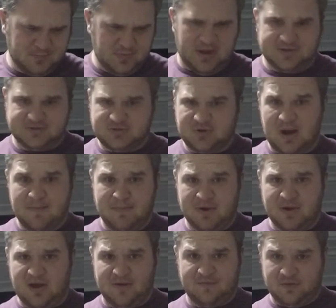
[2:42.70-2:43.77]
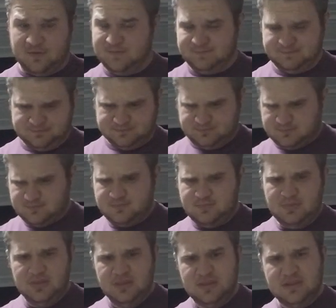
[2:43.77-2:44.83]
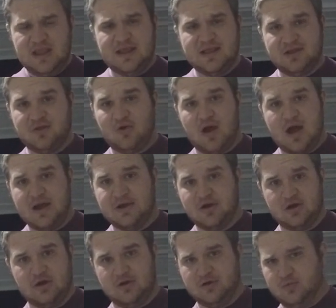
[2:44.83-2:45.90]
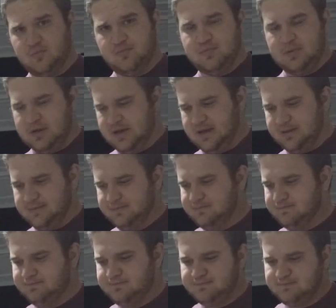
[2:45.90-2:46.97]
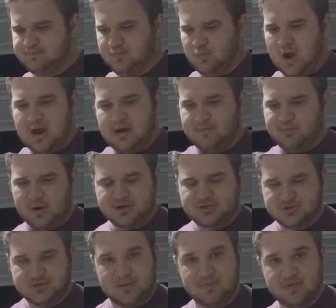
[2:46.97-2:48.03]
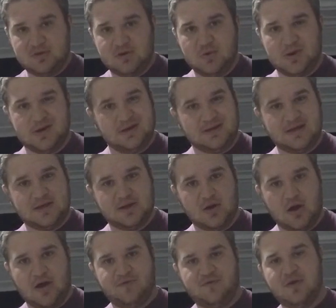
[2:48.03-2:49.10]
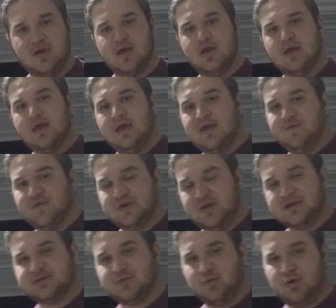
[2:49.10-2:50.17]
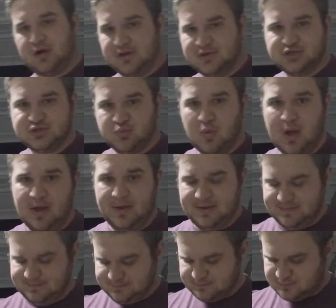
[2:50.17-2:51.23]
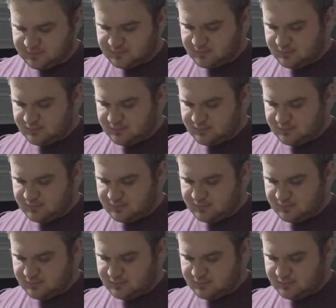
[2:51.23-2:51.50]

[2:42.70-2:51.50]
I'll scrape it off or take a grinder or wire brush or something to it and get it off. If it doesn't work, and just weld it.